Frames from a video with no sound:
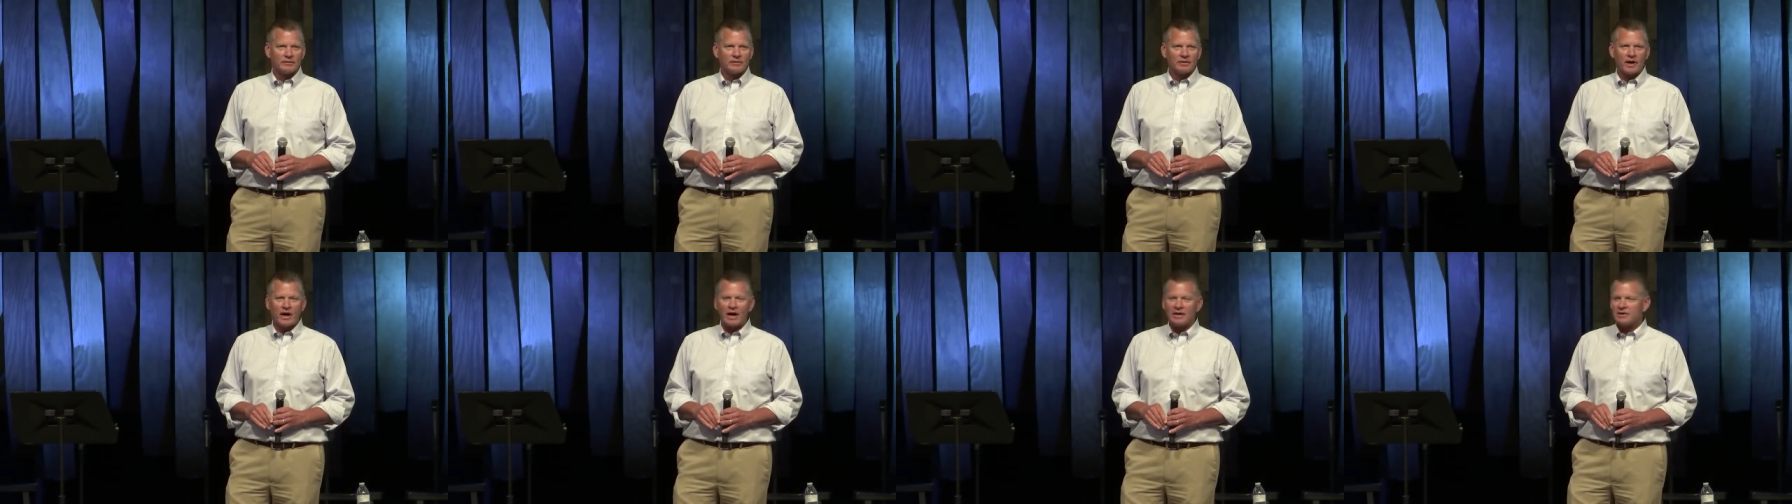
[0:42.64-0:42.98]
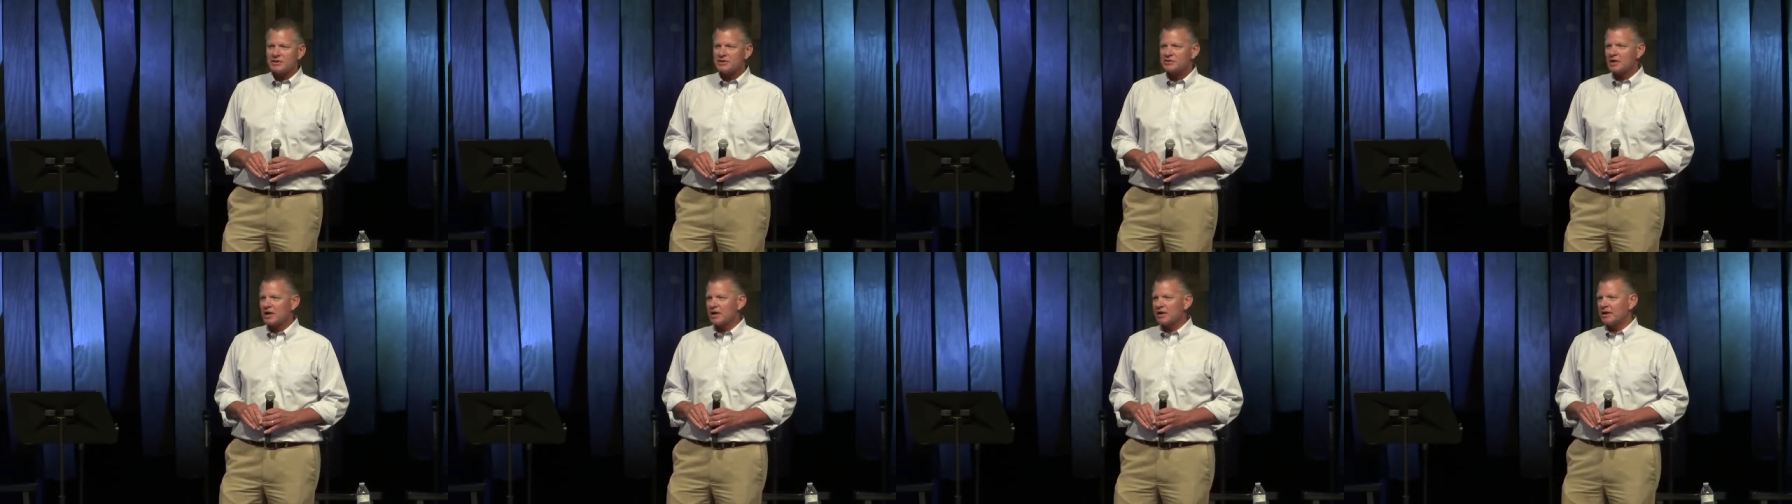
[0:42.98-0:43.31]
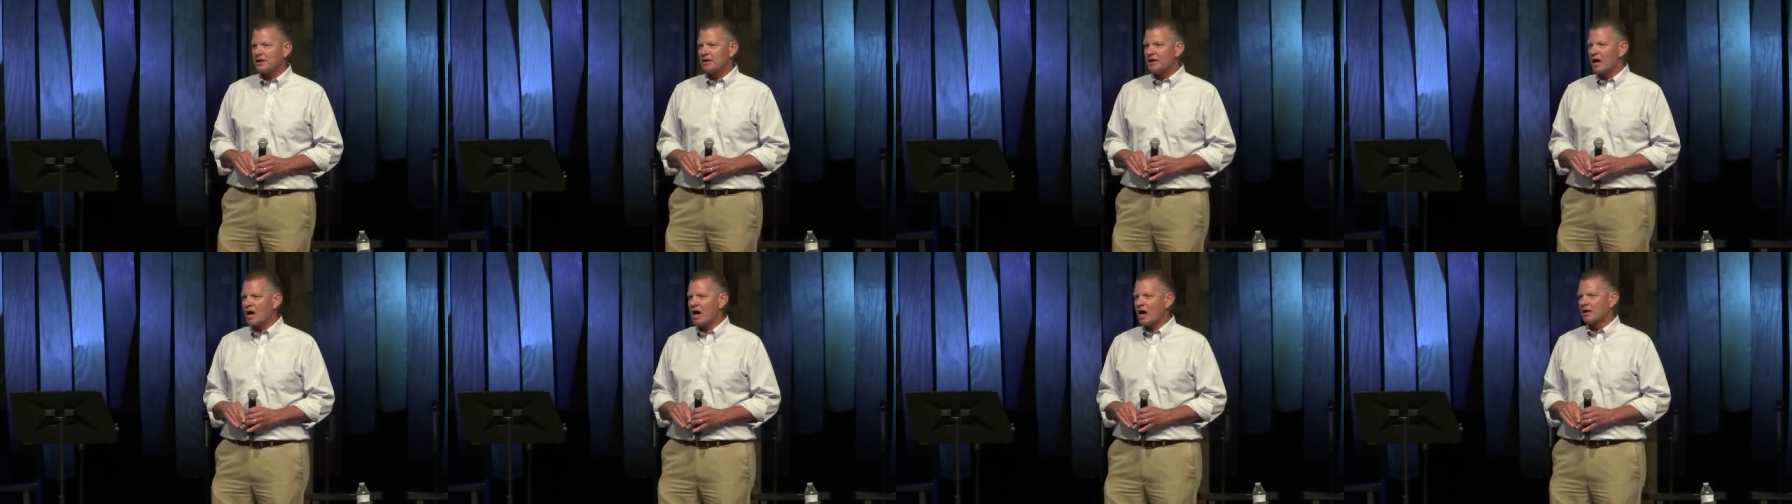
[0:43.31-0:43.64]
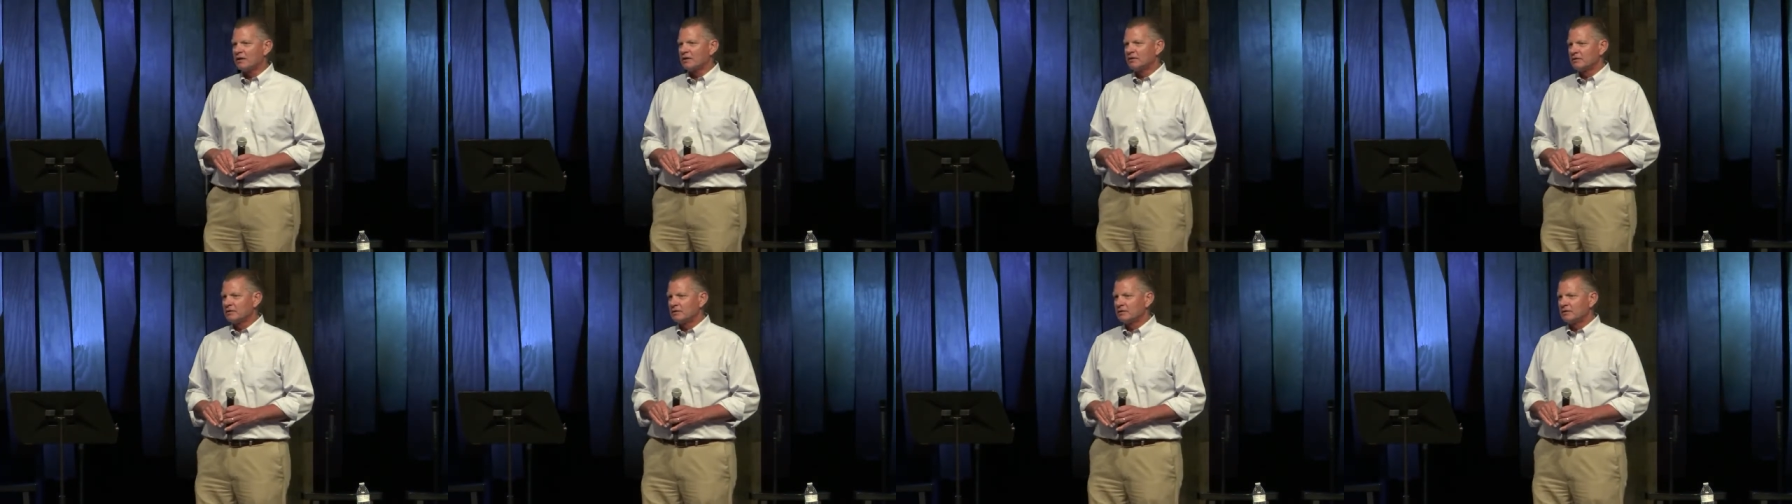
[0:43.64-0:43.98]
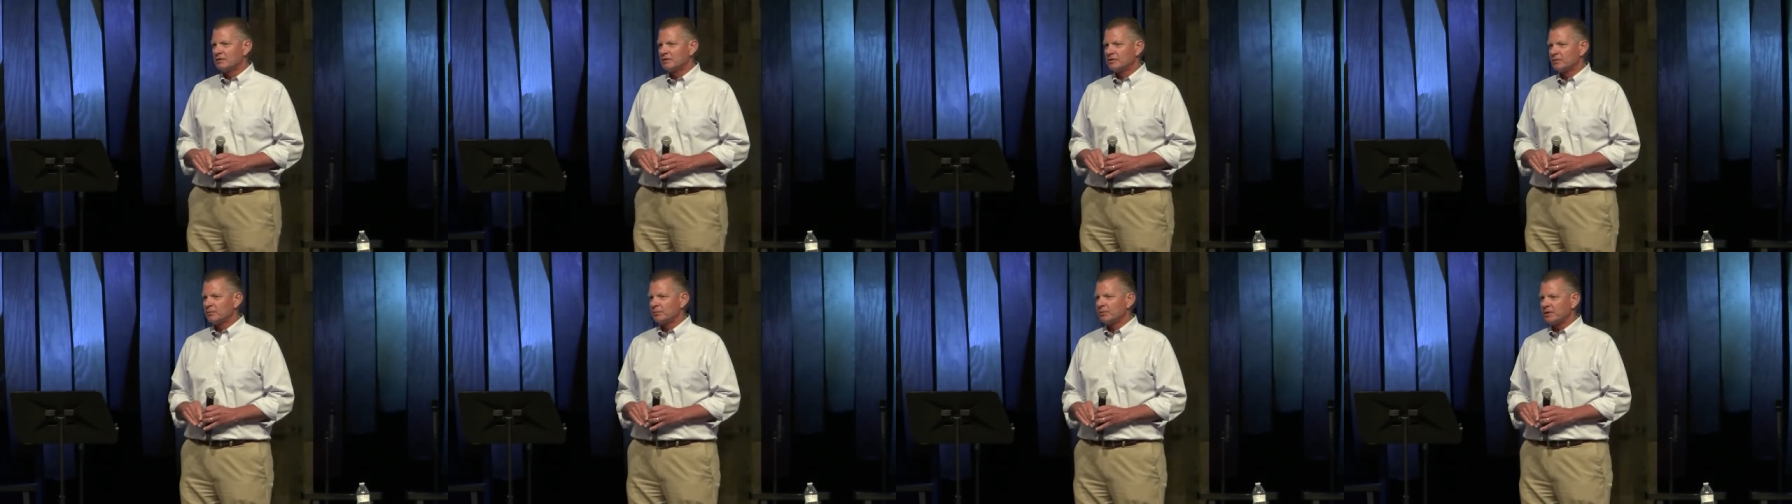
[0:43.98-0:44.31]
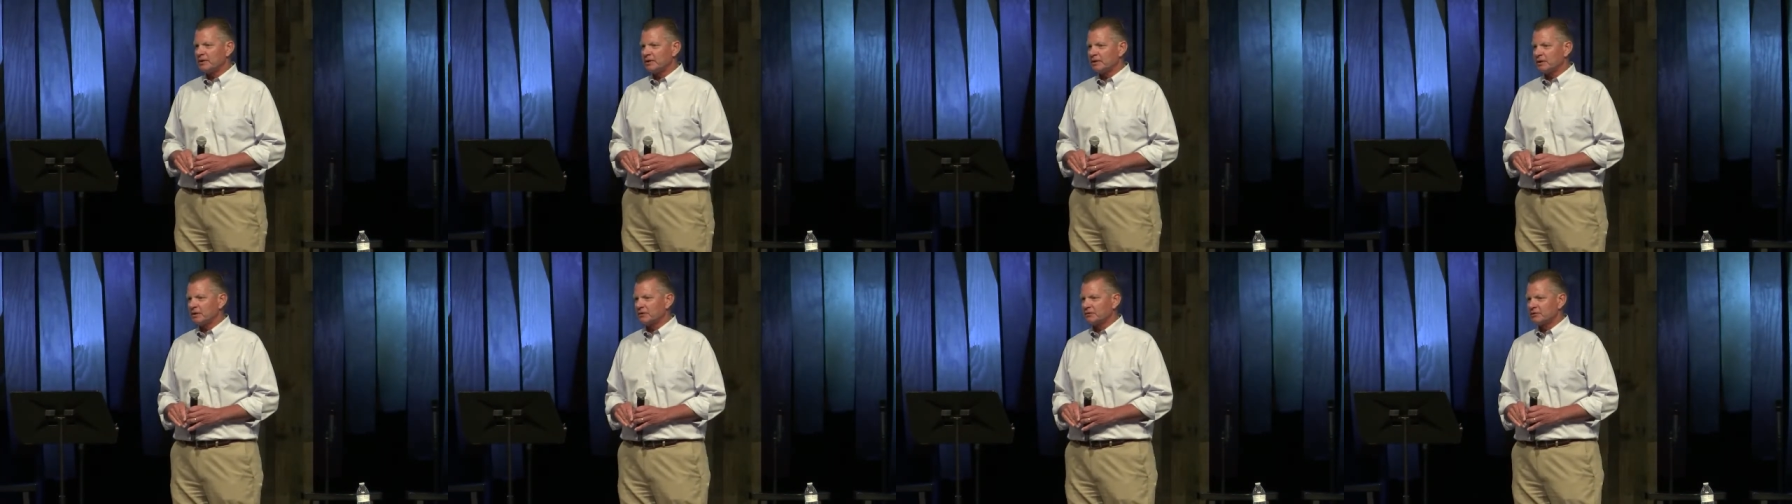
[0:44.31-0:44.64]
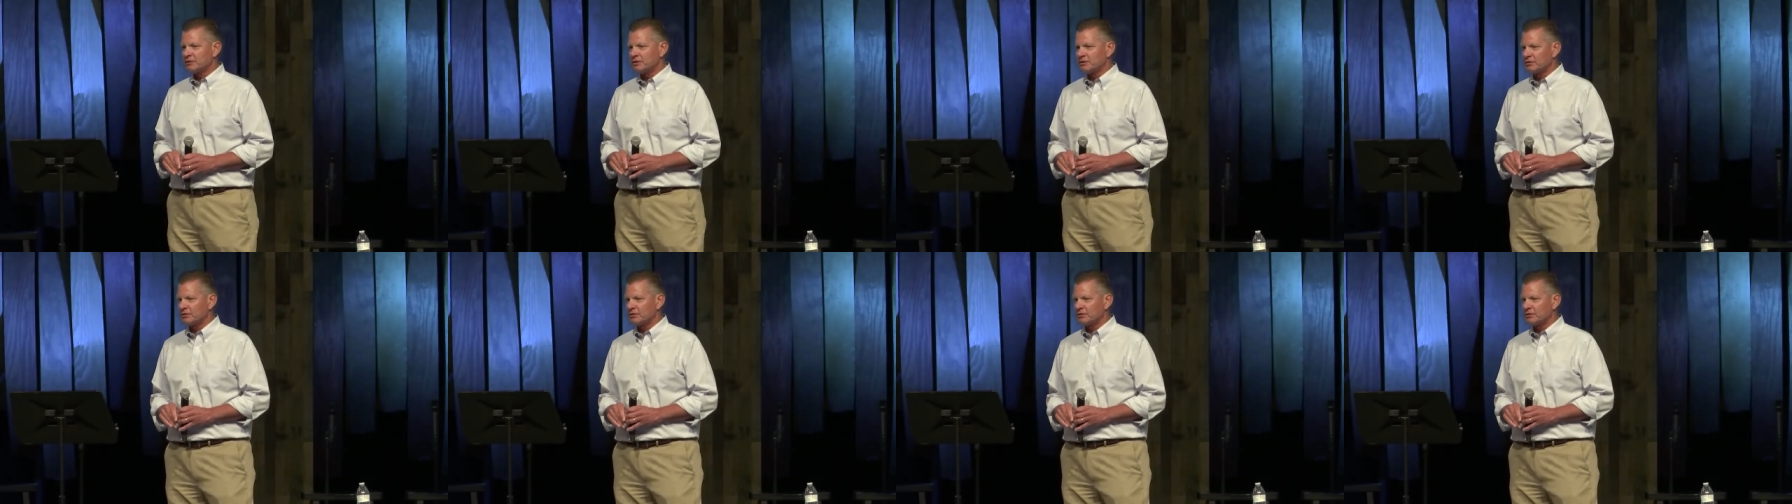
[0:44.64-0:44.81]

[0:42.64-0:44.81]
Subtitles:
I decided not to plead guilty